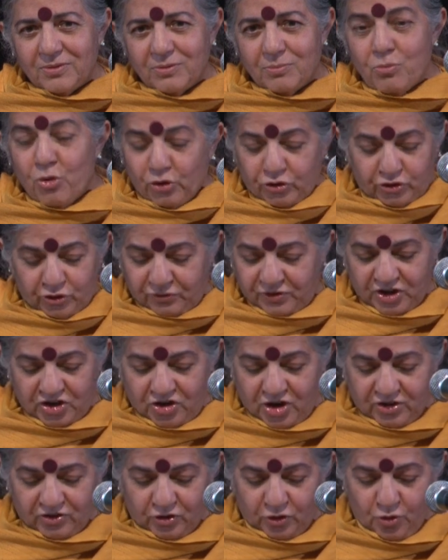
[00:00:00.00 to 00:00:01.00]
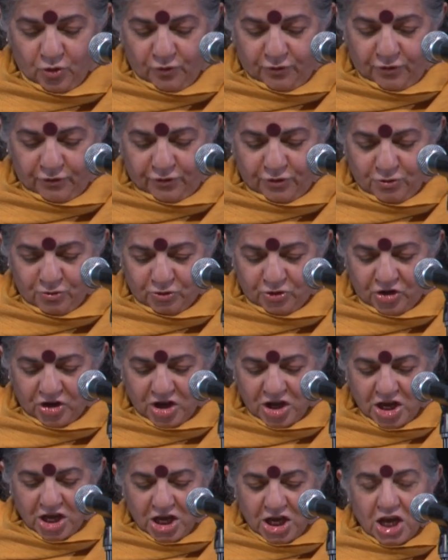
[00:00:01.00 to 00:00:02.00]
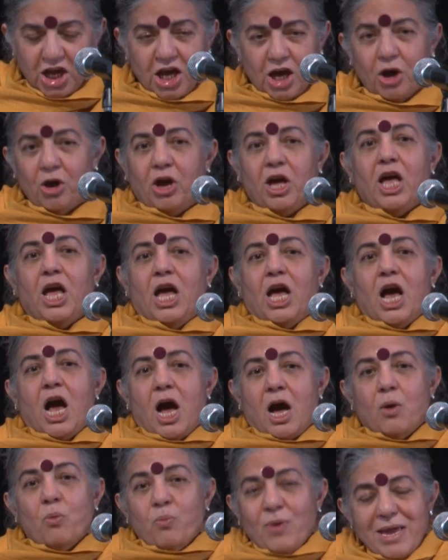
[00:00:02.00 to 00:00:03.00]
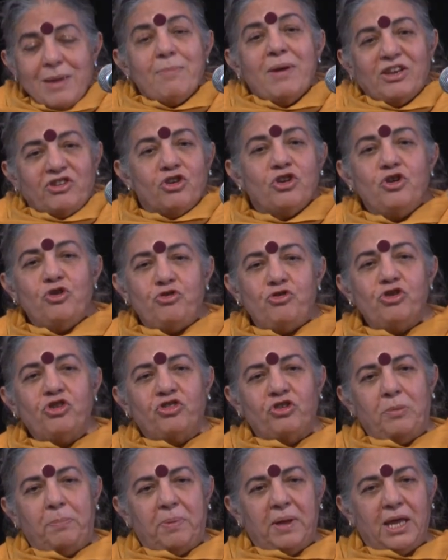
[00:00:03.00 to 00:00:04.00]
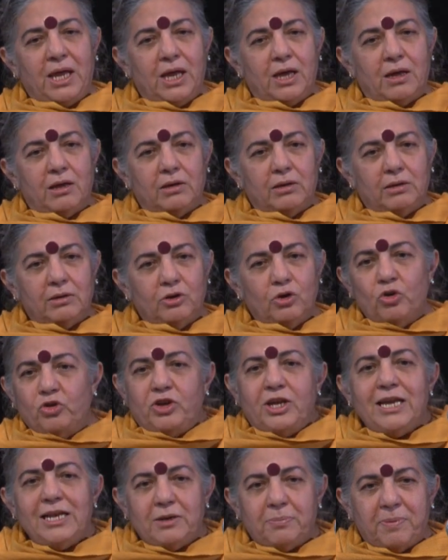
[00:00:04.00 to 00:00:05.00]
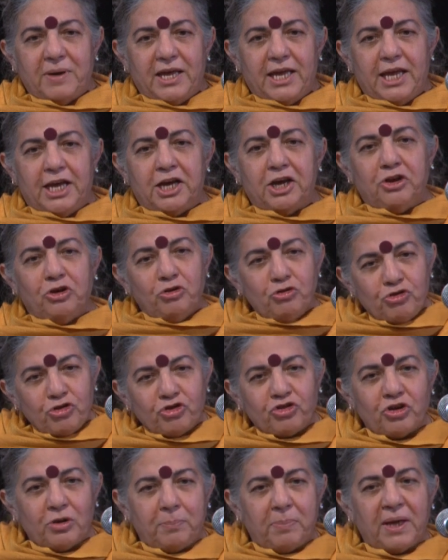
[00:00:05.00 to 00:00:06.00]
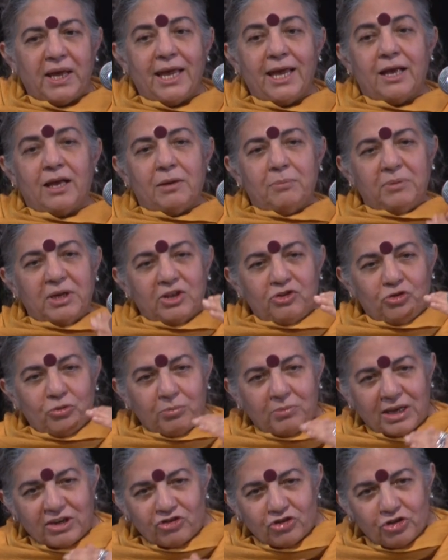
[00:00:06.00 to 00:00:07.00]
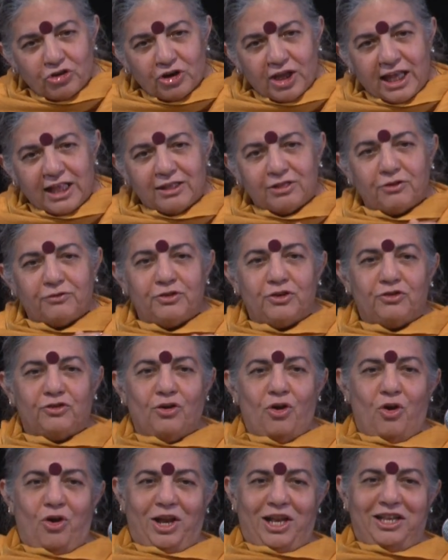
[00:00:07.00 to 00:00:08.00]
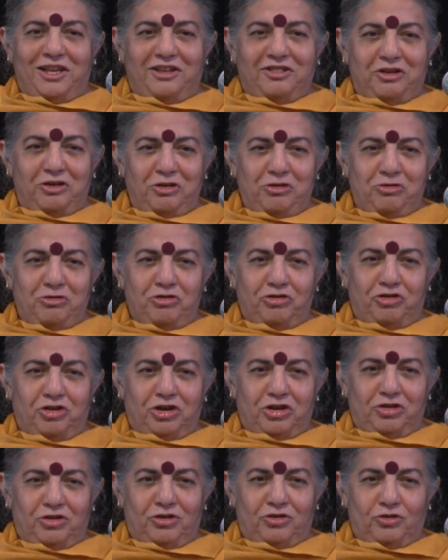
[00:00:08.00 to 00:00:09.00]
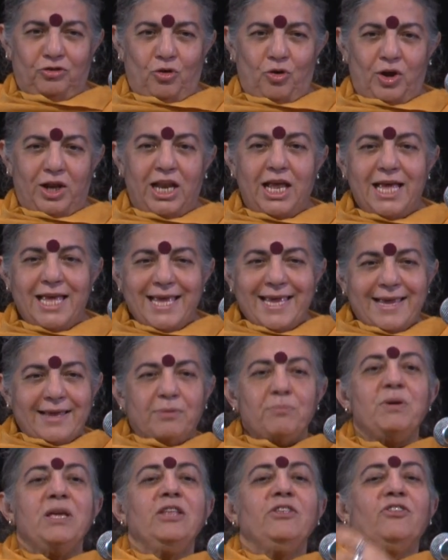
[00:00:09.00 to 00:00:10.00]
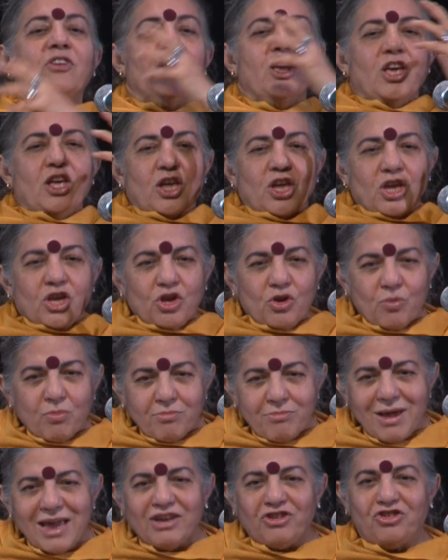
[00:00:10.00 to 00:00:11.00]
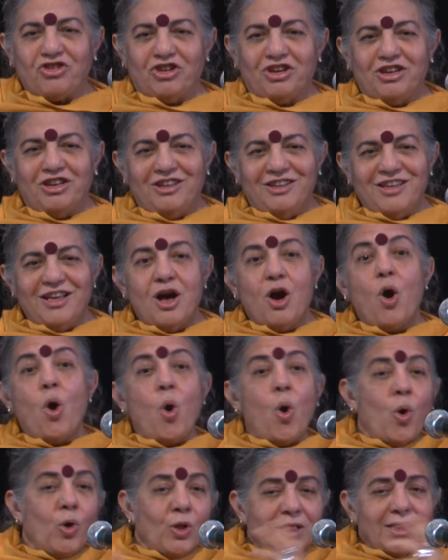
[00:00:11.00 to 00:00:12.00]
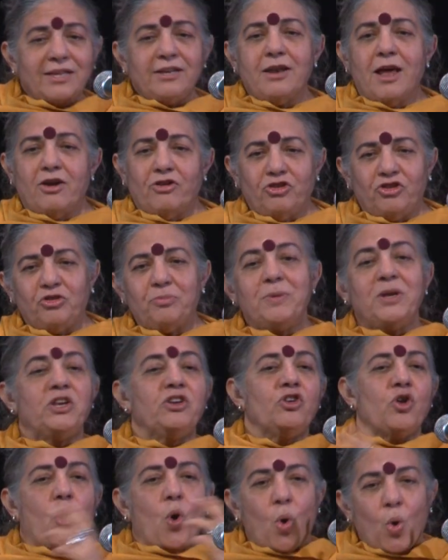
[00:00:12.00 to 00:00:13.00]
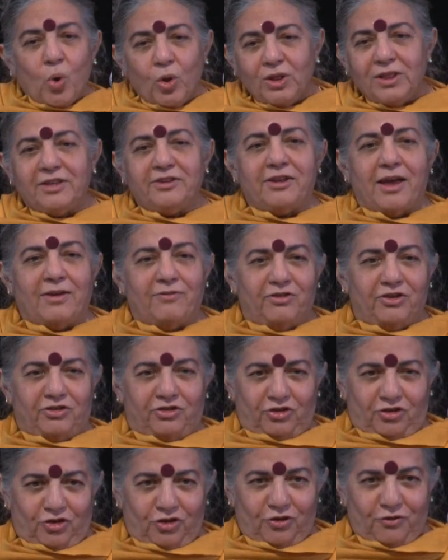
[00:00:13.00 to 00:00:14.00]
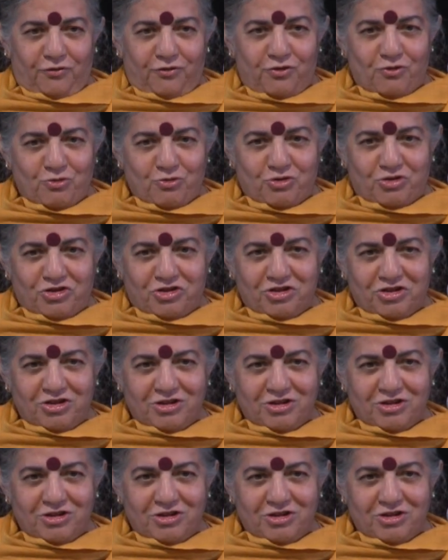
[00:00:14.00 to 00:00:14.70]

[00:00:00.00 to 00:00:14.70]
Most of which doesn't go for food. Now, we measure nutrition per acre, not yield per acre. Nutrition per acre means you measure the health of the soil and the nutrition in the soil. It means you measure all the nourishment and all the diversity of food.